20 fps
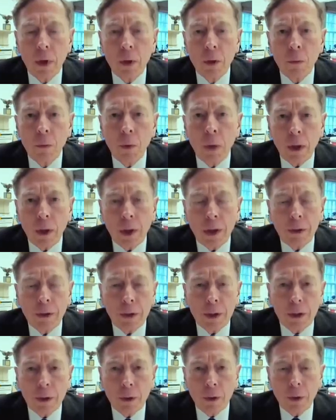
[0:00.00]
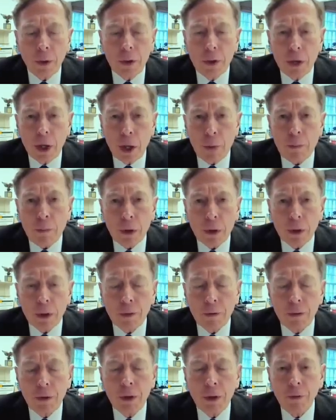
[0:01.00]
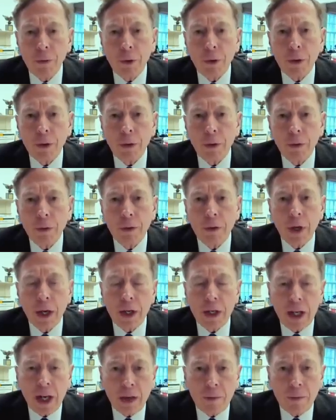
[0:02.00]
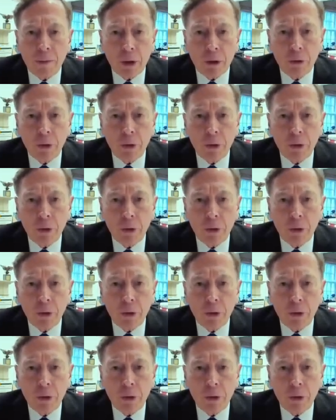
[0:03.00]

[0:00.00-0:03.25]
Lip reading: Well, I think there are a number of different dynamics